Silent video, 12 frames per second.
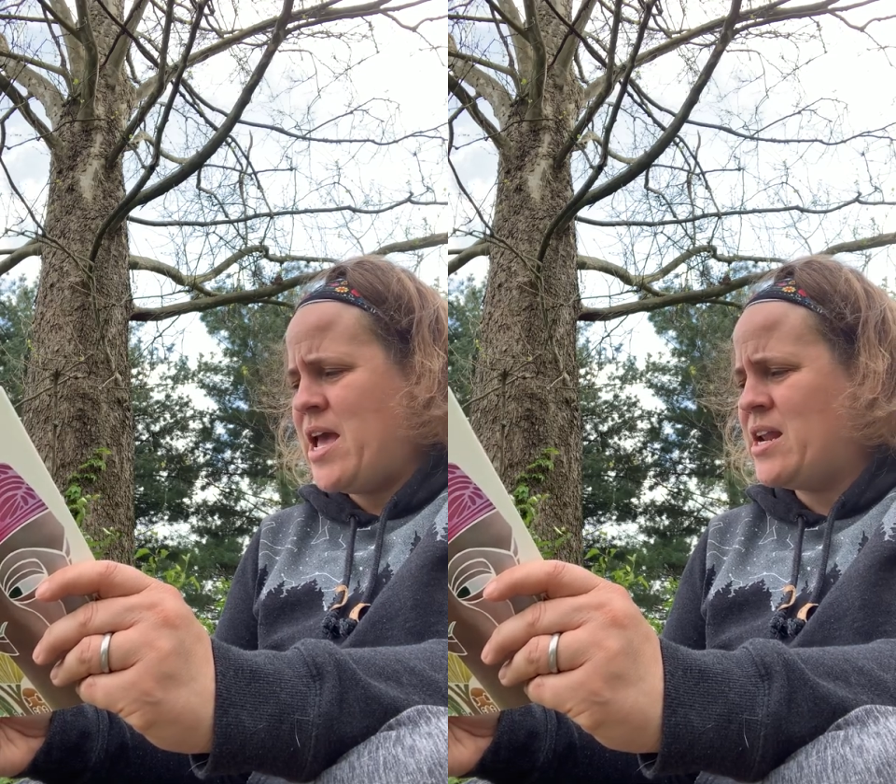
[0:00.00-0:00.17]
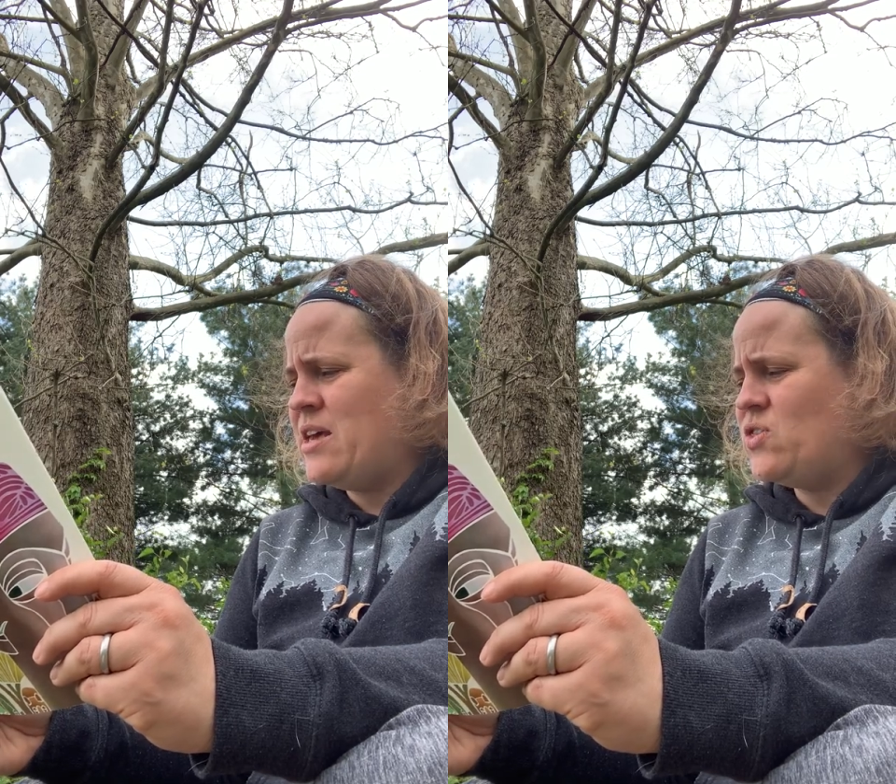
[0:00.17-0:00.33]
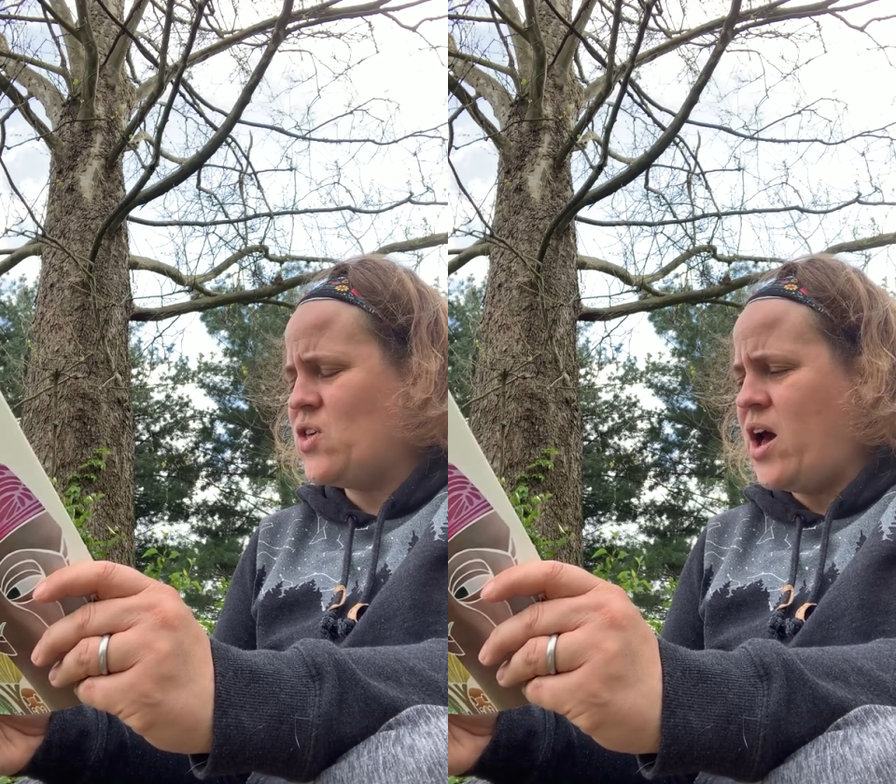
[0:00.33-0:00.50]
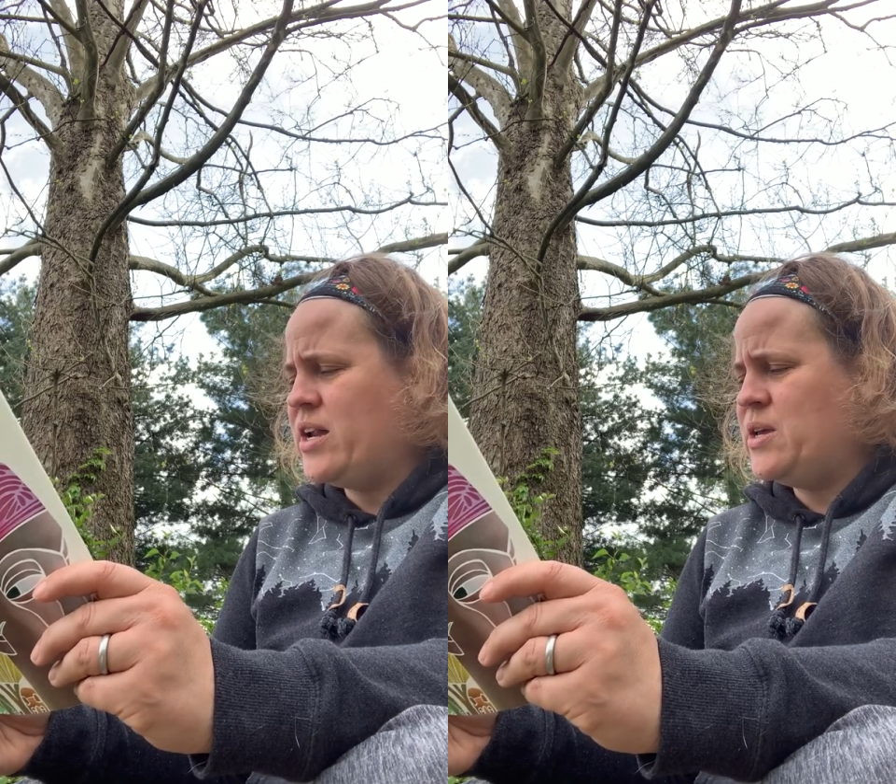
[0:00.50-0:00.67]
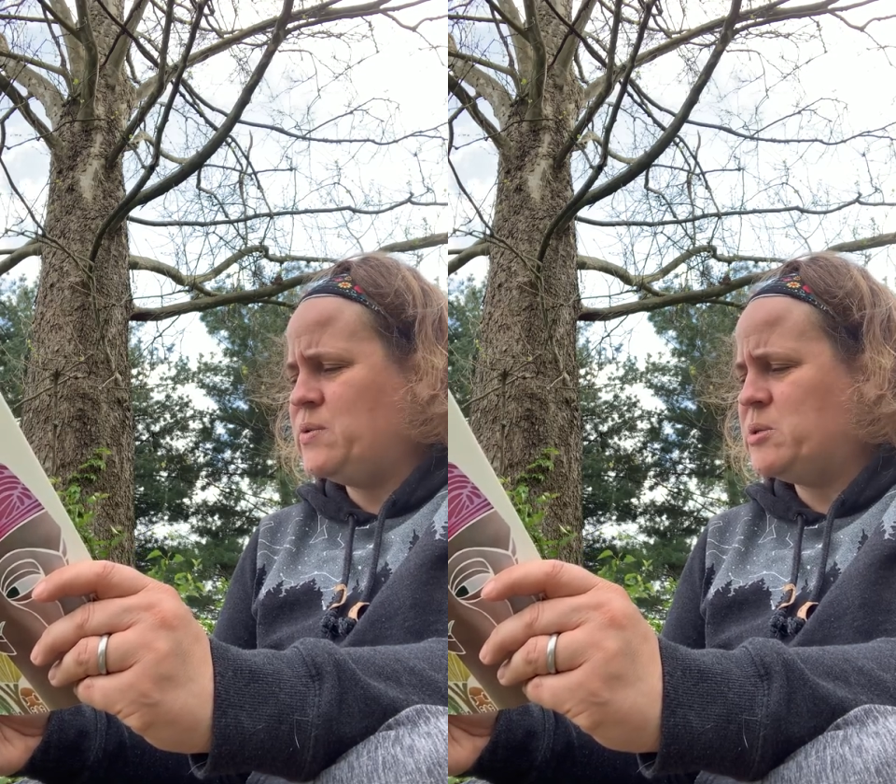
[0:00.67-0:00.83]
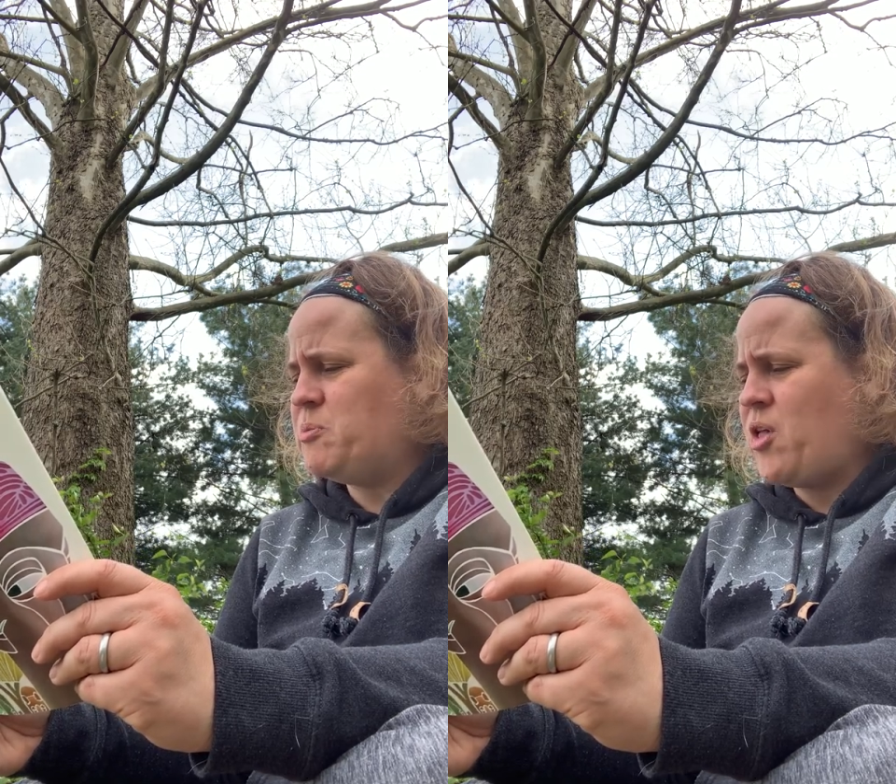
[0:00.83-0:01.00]
and I thought
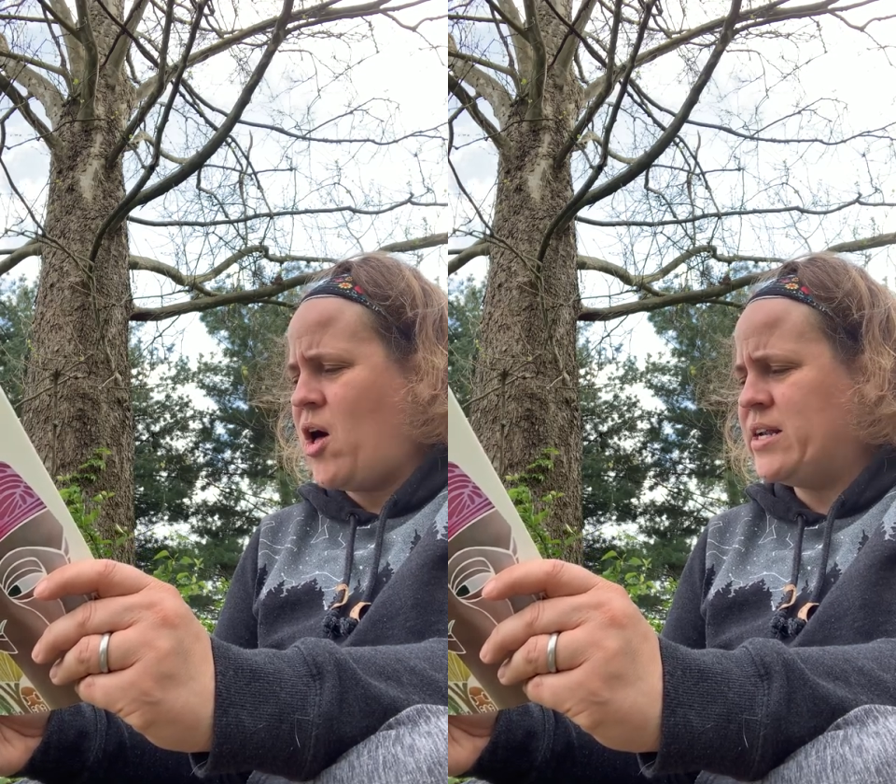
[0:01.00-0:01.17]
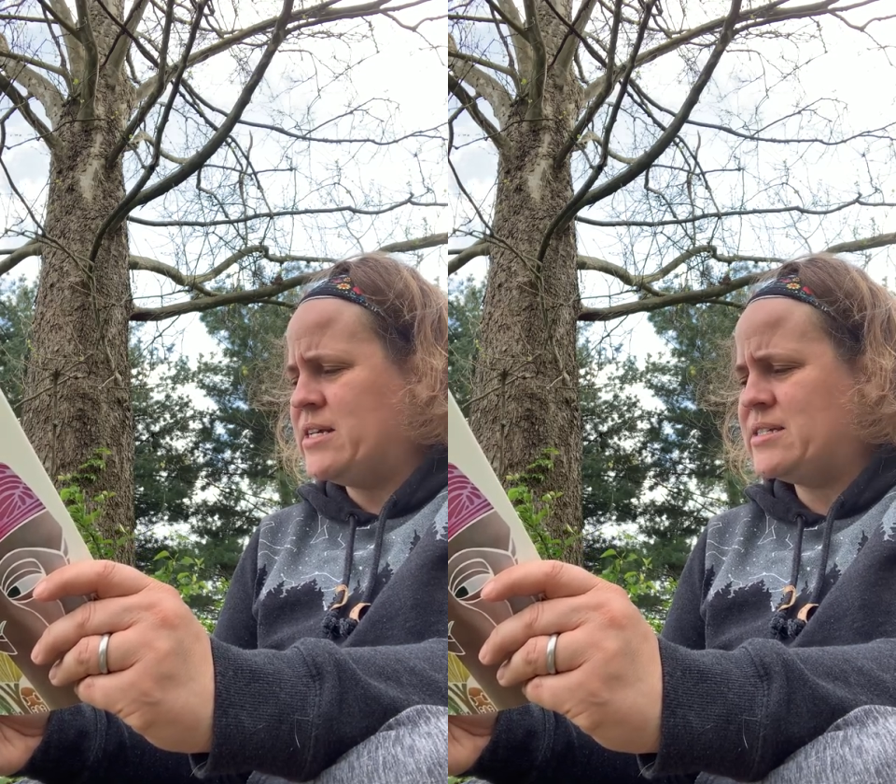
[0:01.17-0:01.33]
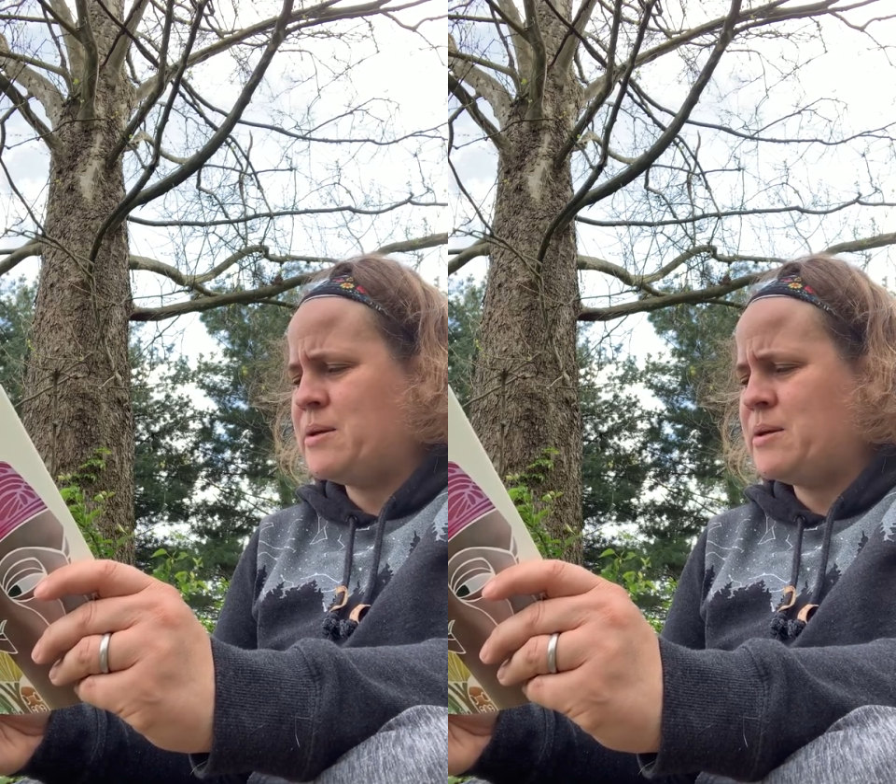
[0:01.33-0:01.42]
he was plotting